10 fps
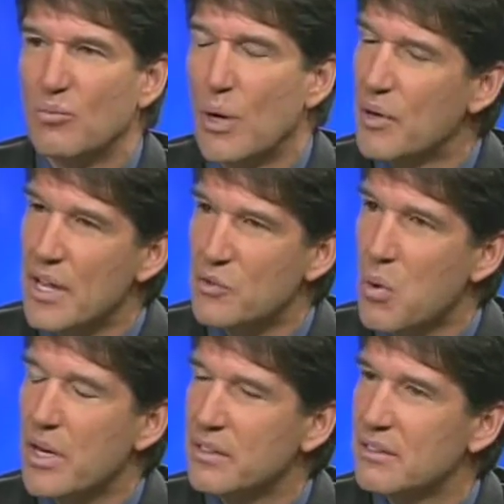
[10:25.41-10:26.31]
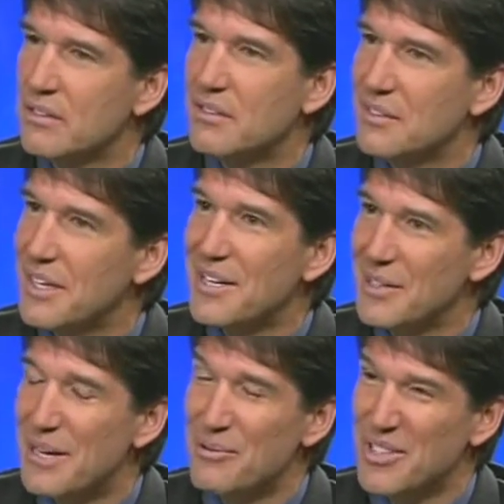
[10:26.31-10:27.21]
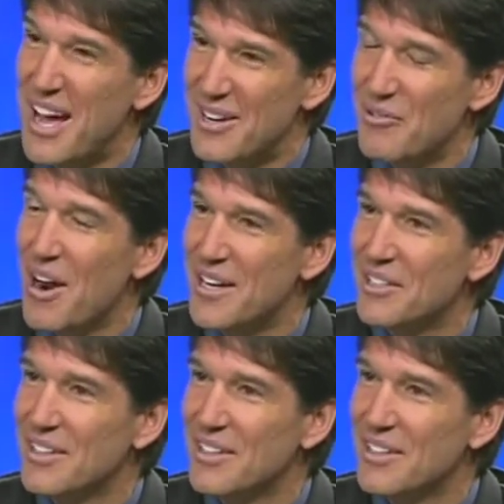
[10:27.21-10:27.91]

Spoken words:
Well, guess what? he was kind of right.